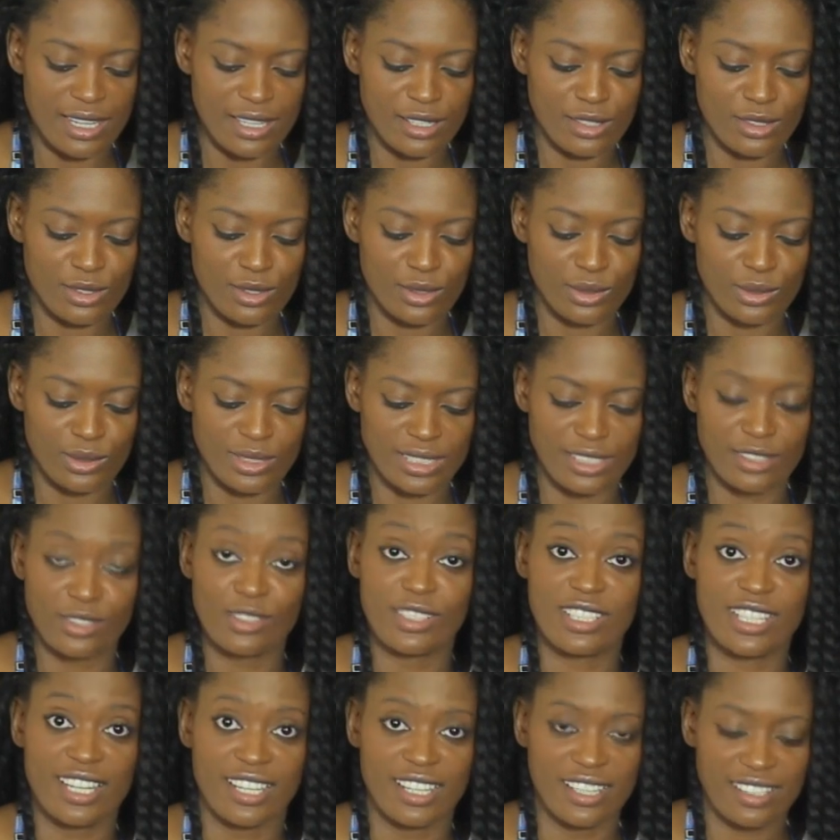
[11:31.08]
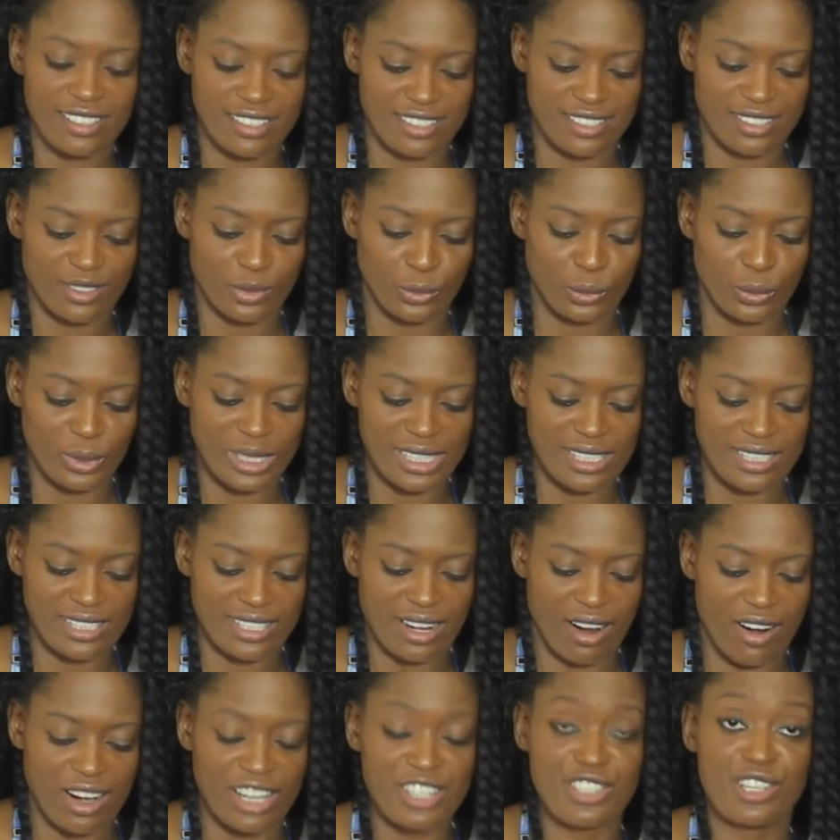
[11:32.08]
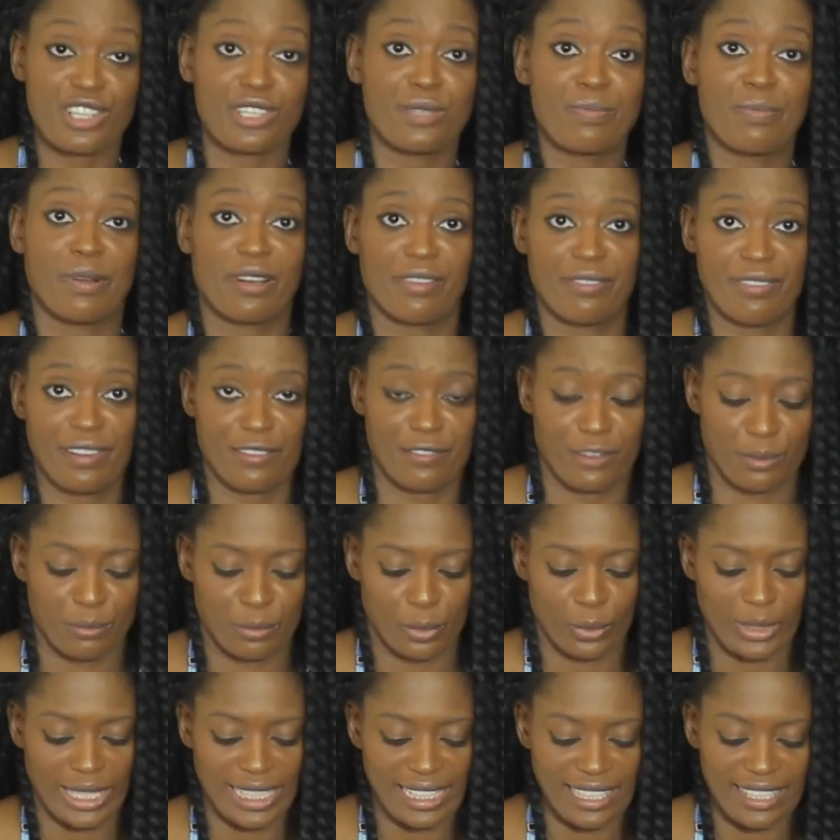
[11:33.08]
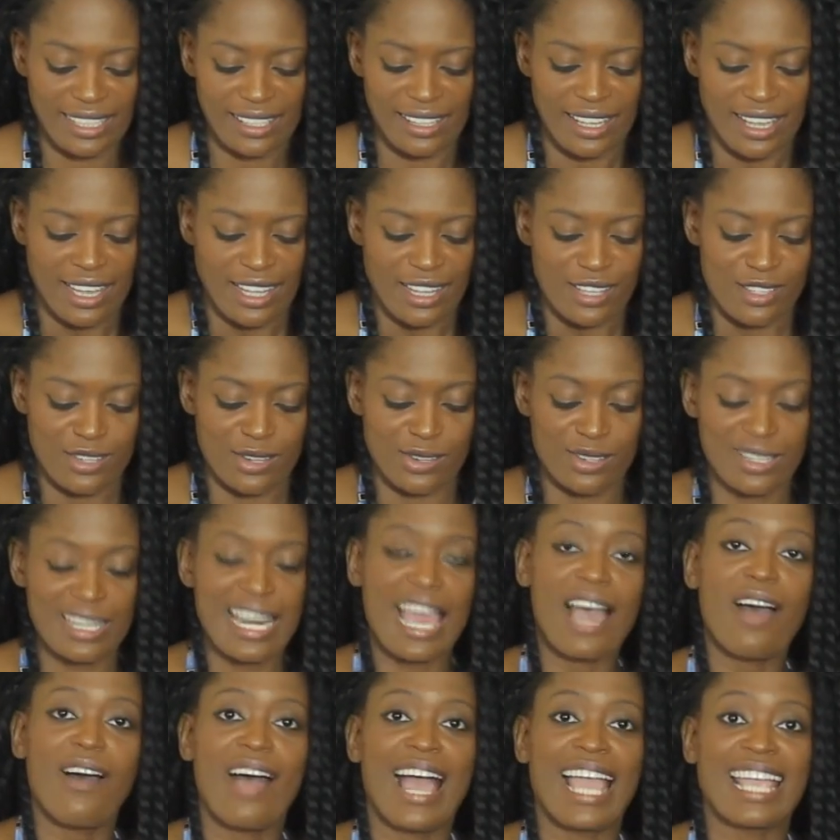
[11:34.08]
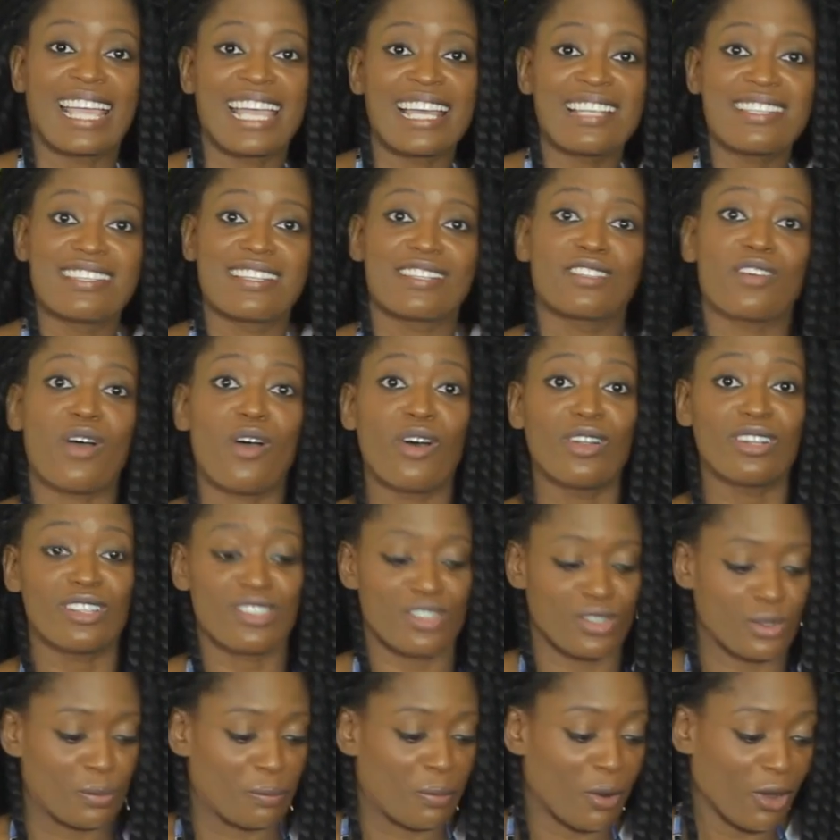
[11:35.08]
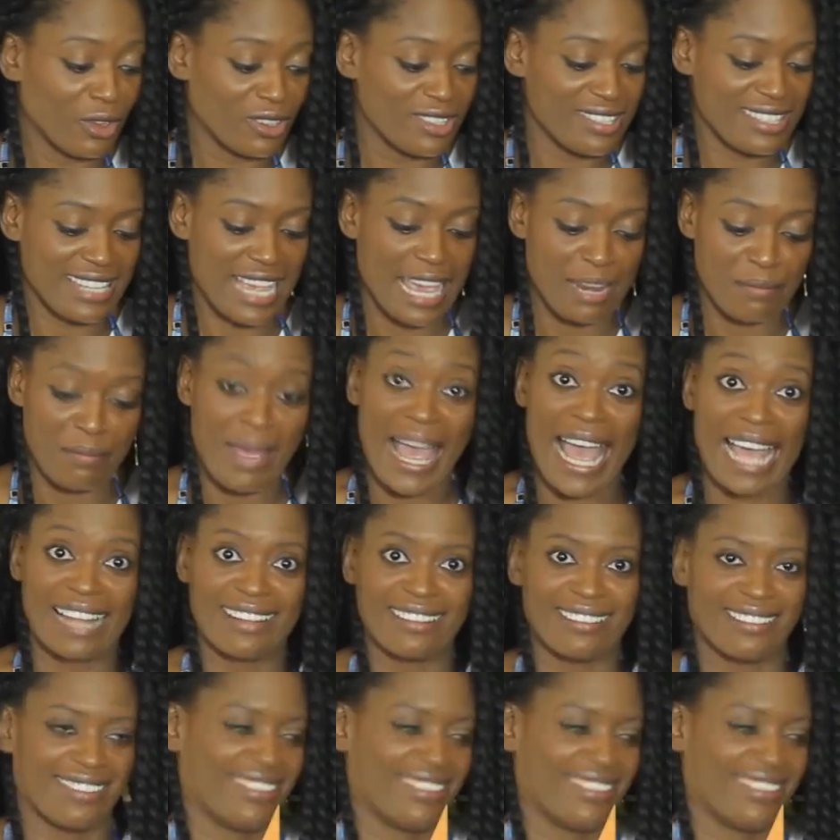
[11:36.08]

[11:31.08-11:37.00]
into little chunks, which are just perfect for boiling. So now I guess it's on to pots and pans.